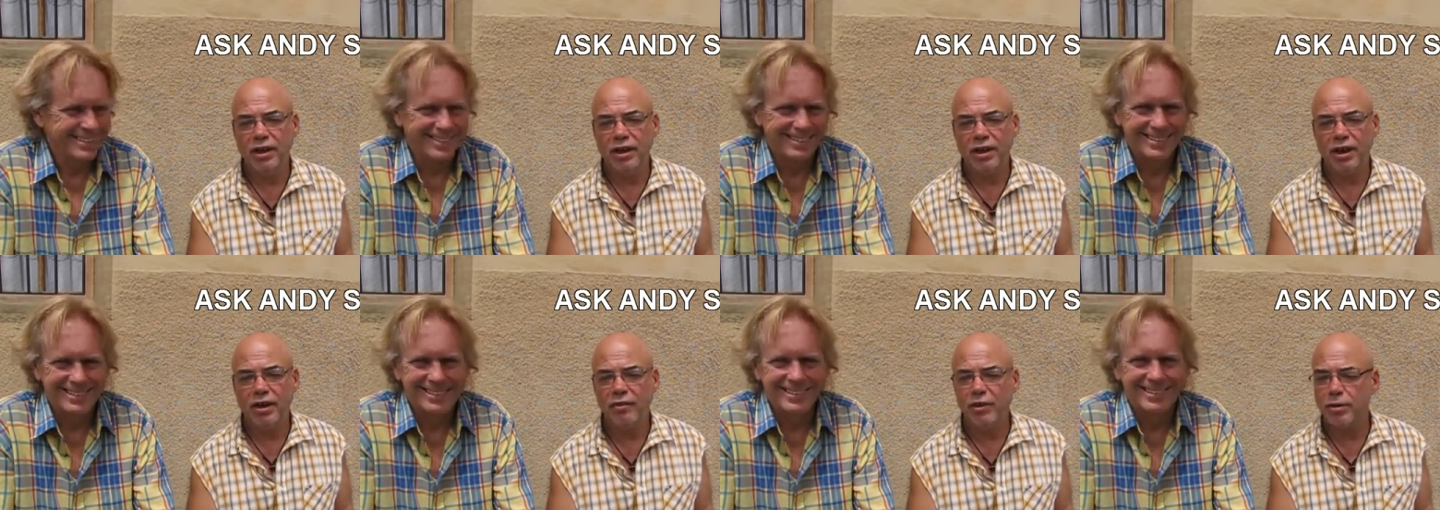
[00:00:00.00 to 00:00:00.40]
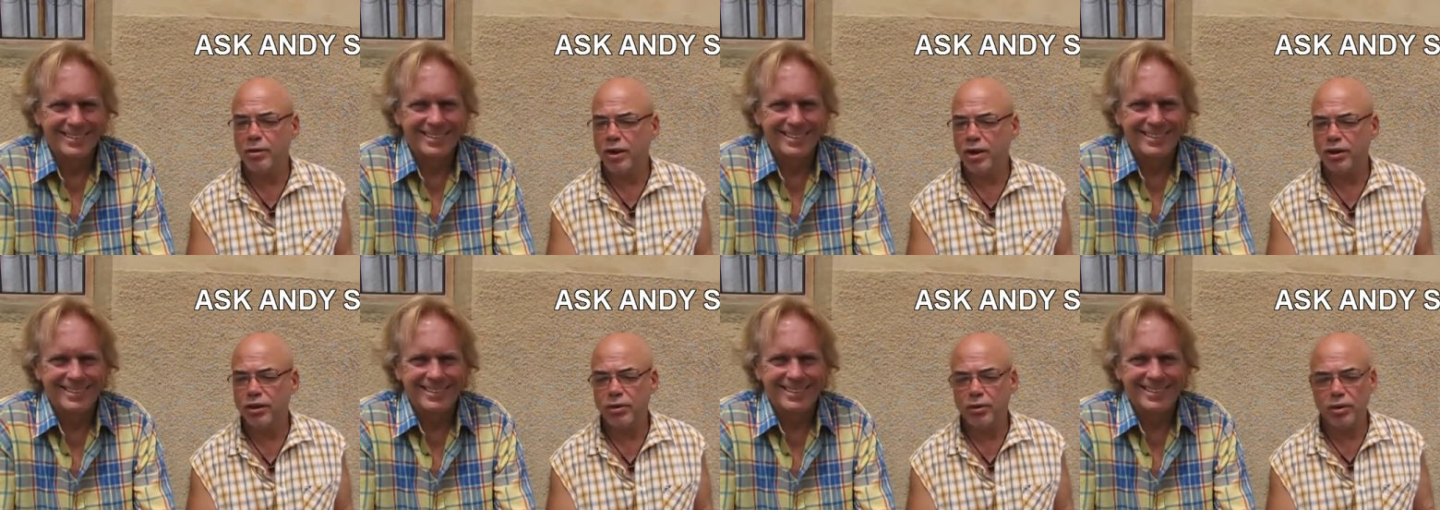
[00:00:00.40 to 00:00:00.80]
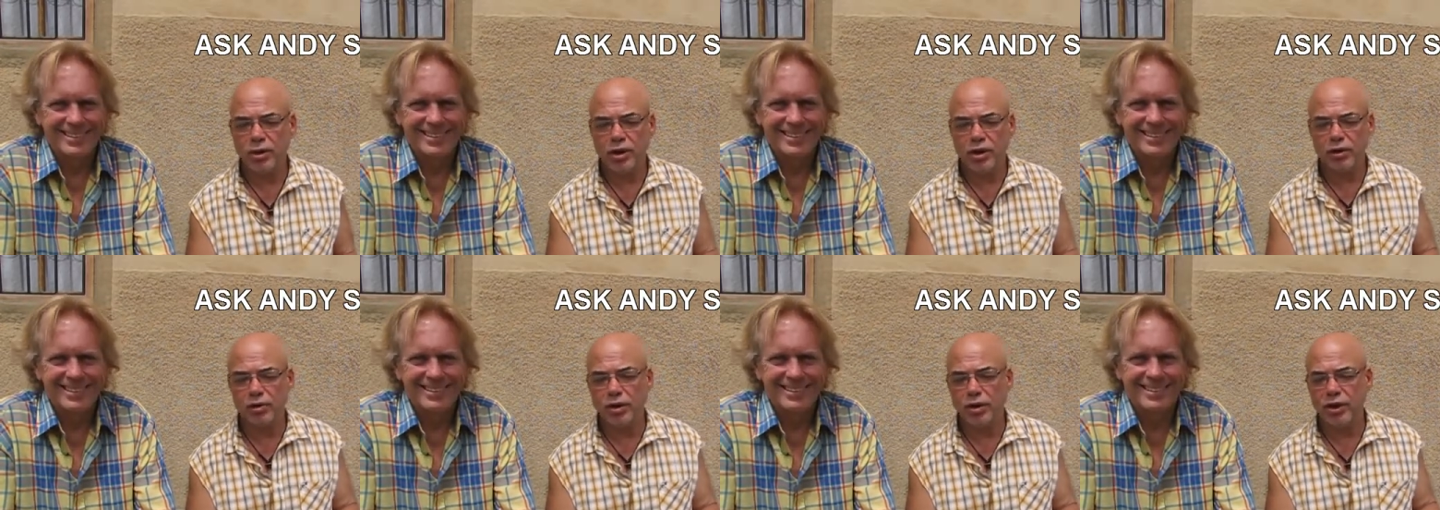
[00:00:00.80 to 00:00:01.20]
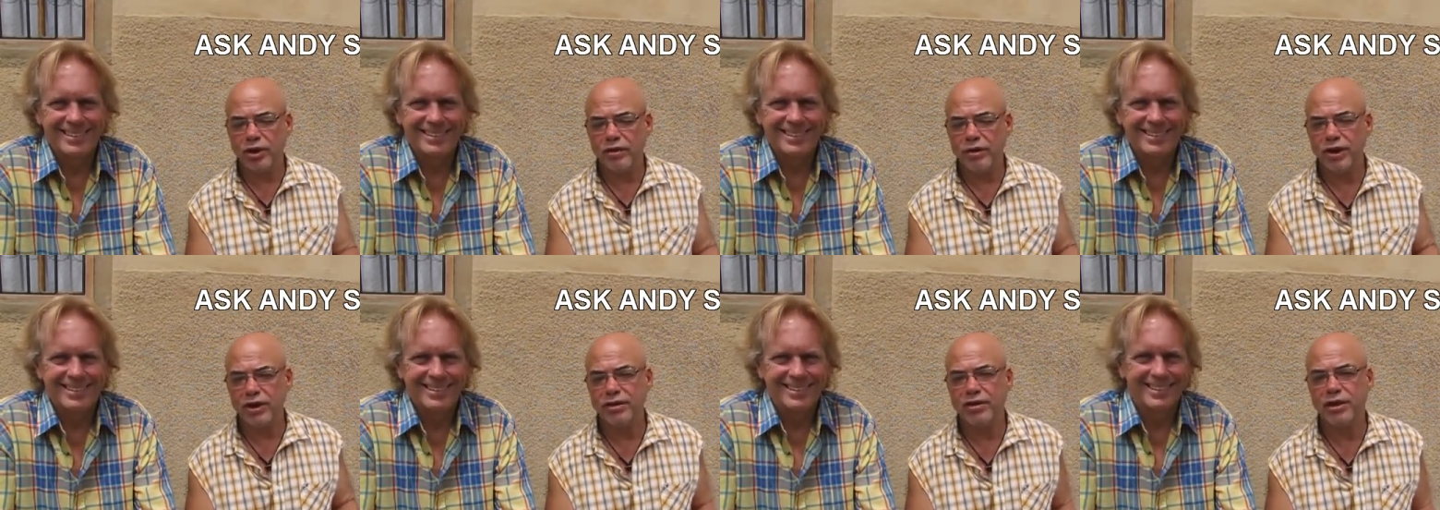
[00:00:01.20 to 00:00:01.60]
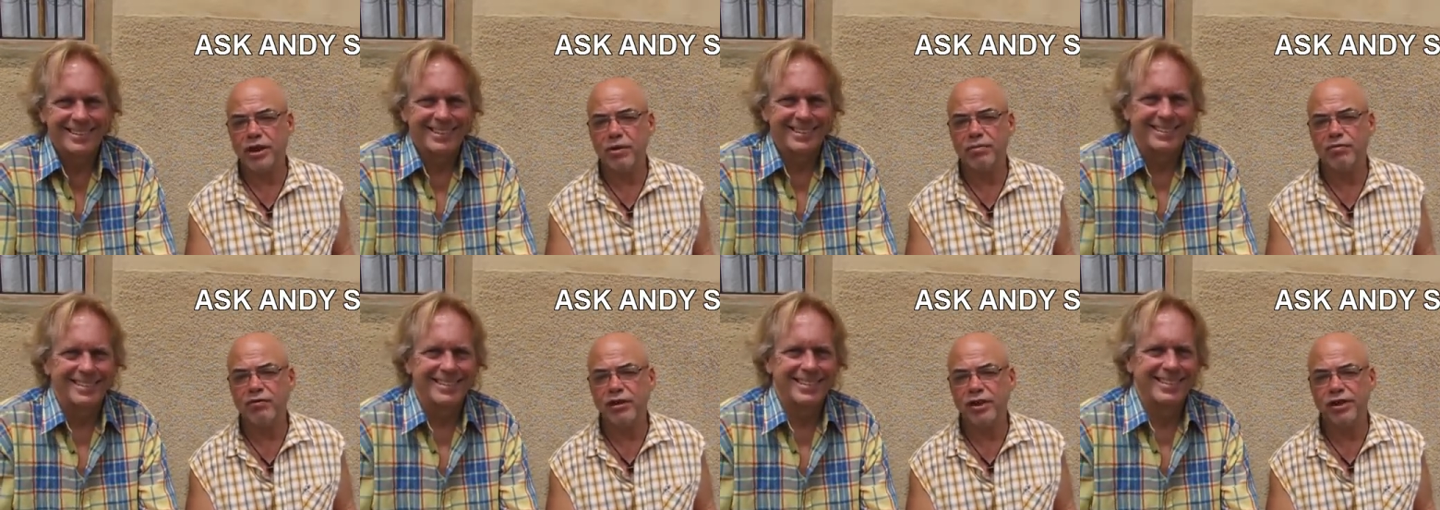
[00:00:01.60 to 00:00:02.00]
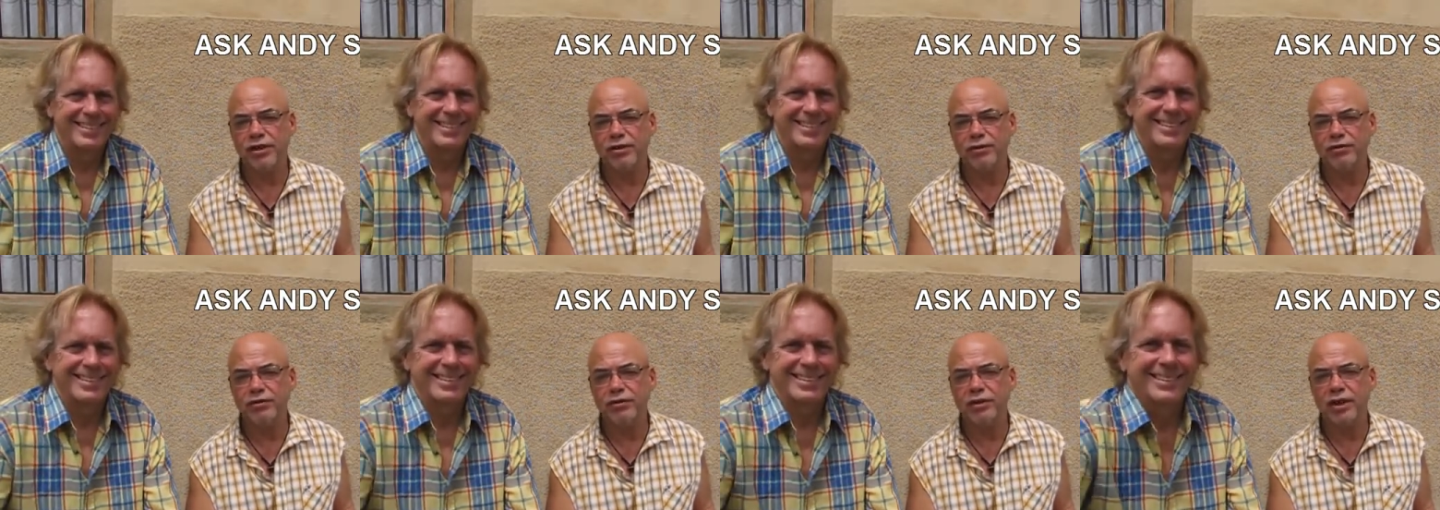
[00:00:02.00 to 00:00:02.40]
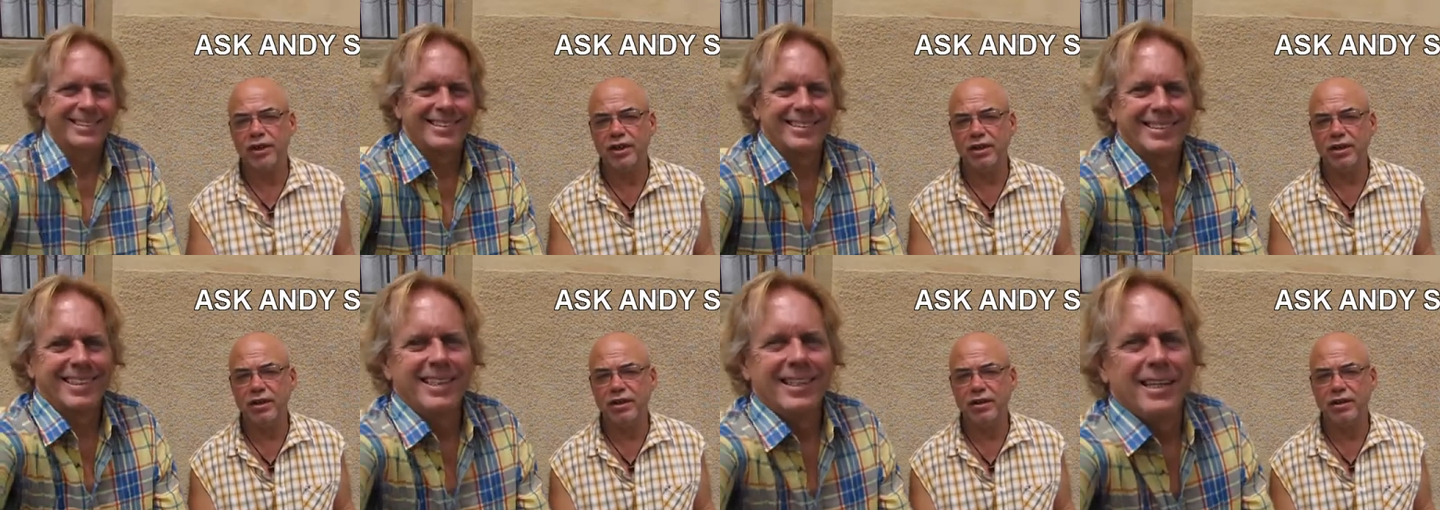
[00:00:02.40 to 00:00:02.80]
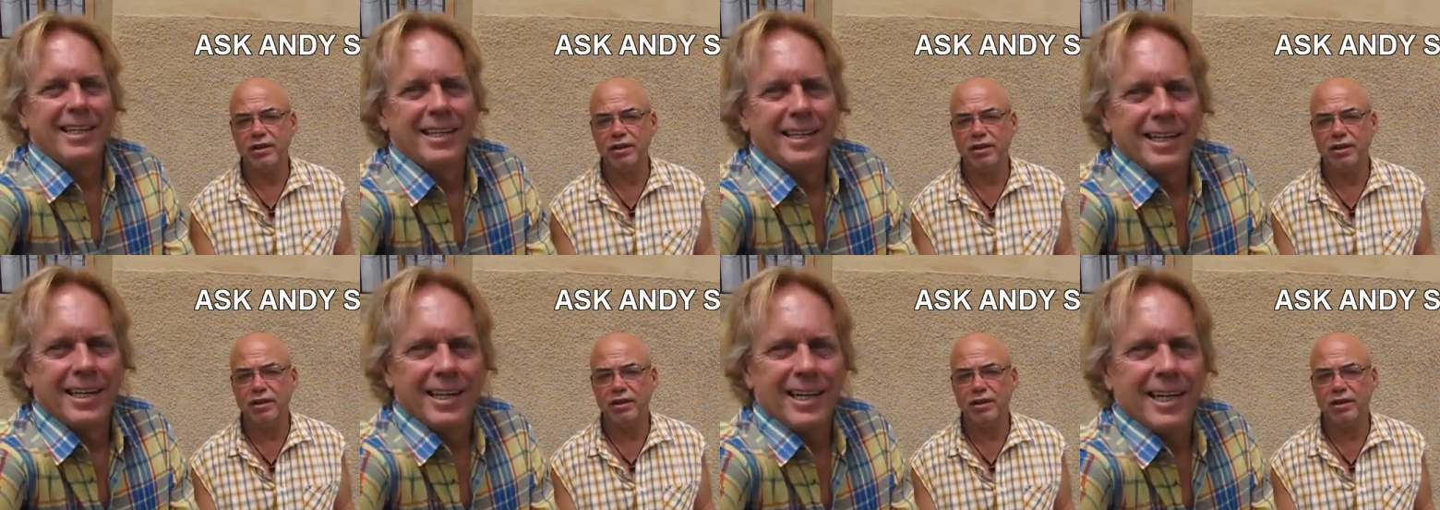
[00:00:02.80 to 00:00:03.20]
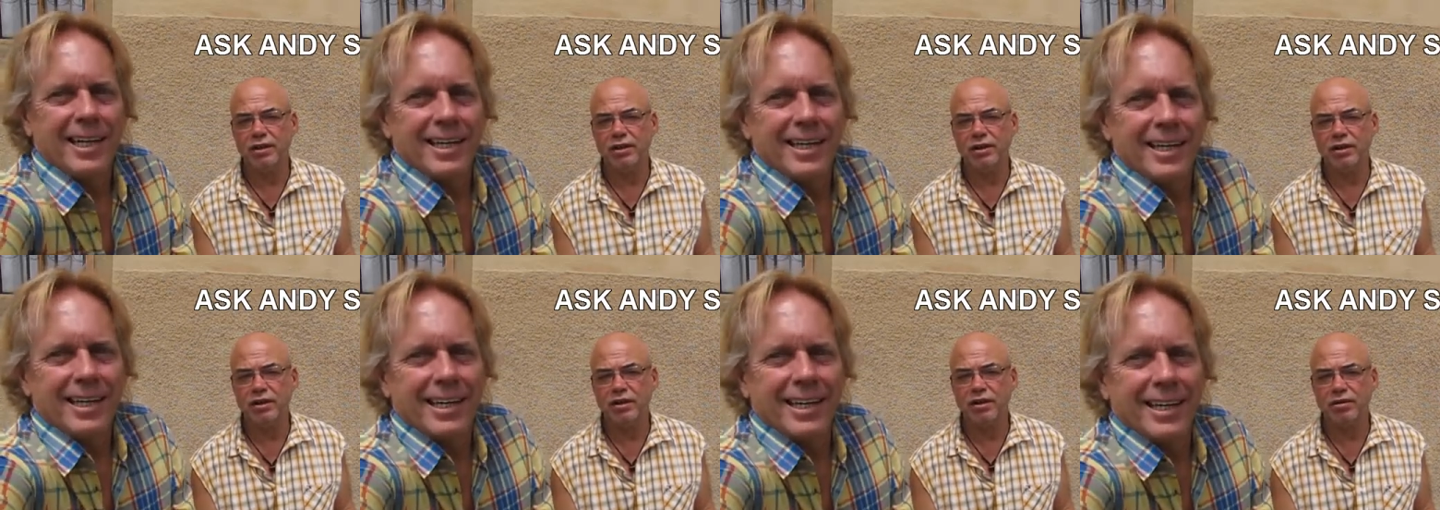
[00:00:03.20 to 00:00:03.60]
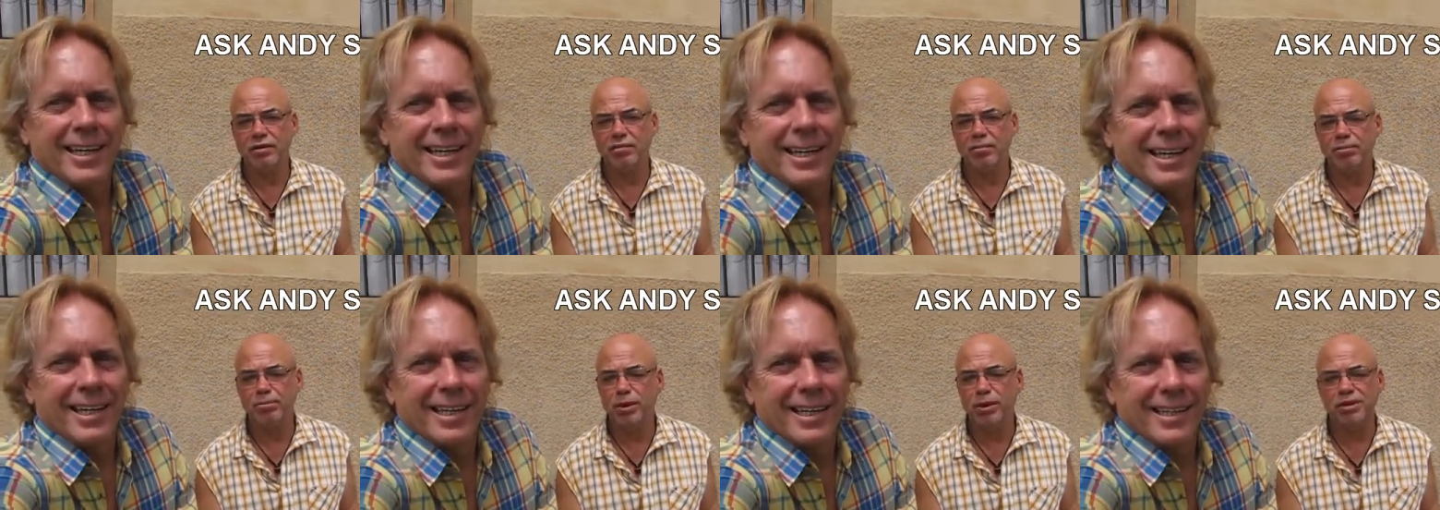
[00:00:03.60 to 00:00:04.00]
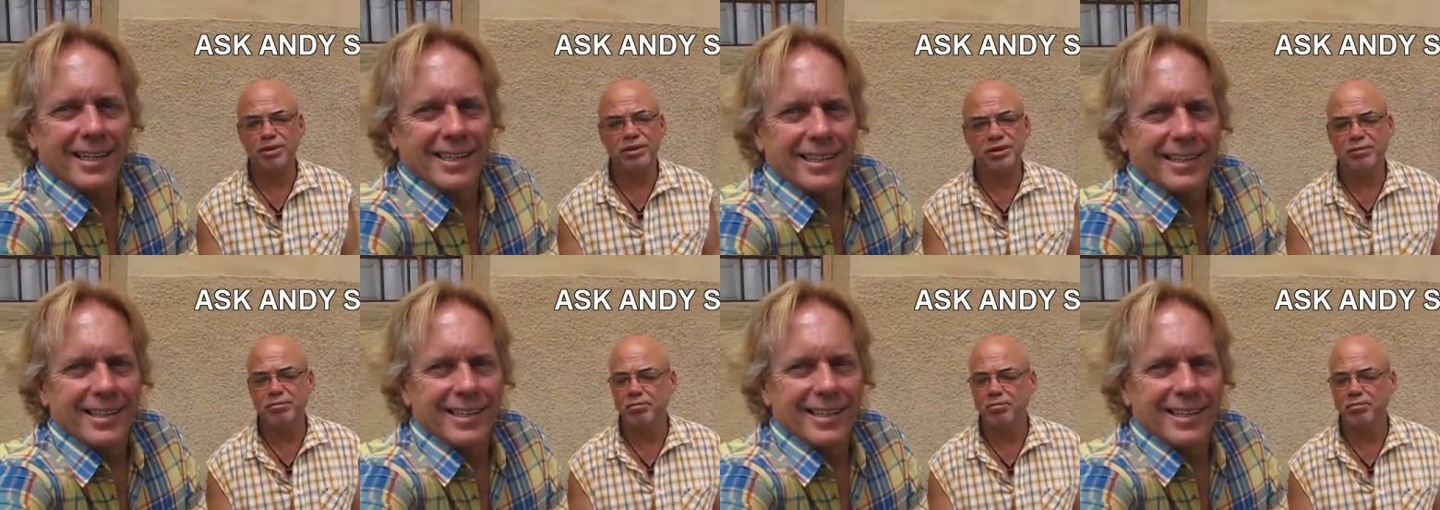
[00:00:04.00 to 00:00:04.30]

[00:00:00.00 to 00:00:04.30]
Speaker 1: Everywhere in the world, all your ATM fees are free. Uh, most